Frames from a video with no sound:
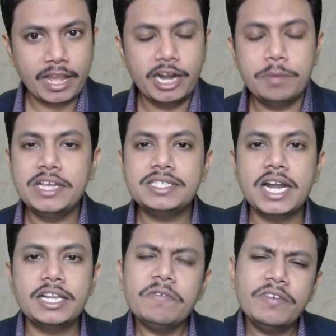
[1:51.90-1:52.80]
It means
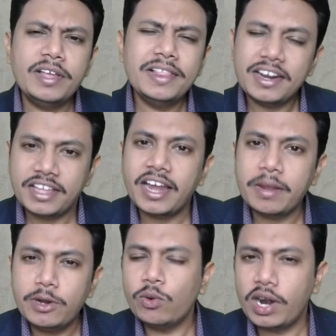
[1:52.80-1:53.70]
that they feel that they are
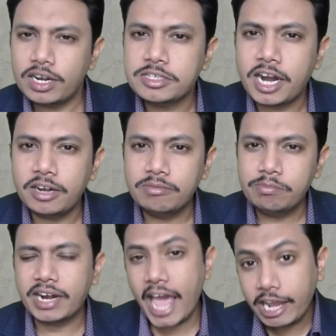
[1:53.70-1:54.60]
able to understand,
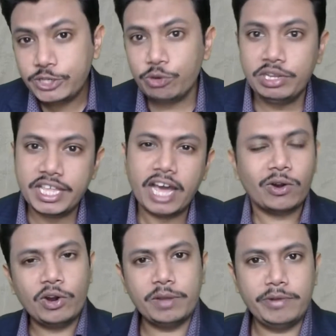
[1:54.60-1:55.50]
but actually they are
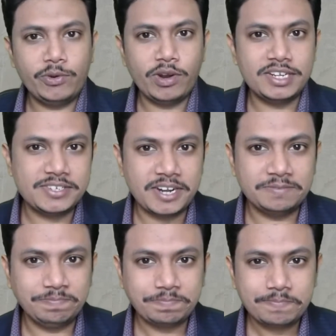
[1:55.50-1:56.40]
not able to understand.
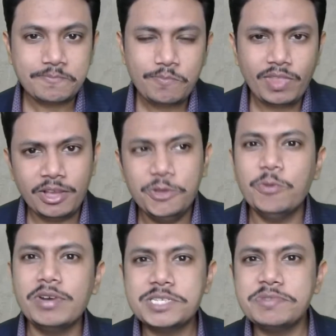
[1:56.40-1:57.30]

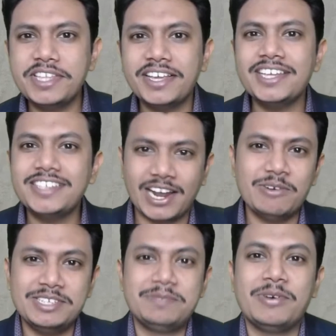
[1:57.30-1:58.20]
You must be thinking, sir,
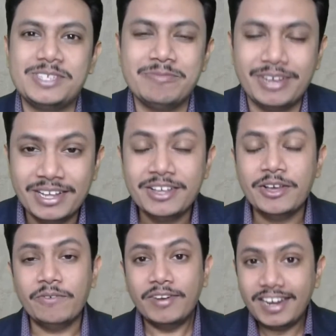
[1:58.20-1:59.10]
how is it possible?
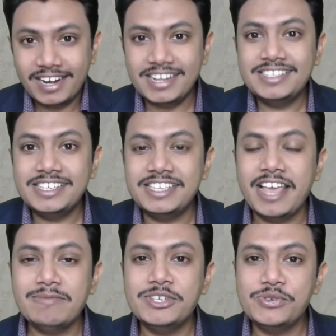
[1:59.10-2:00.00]
Well, it is the
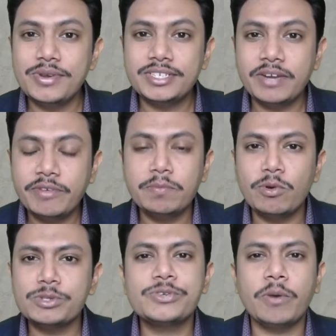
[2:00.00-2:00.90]
same situation with
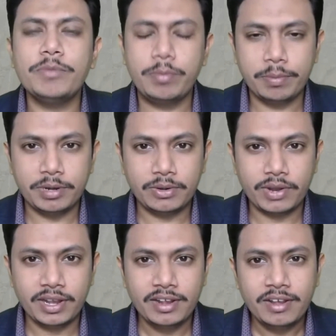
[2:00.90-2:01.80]
most of the people today.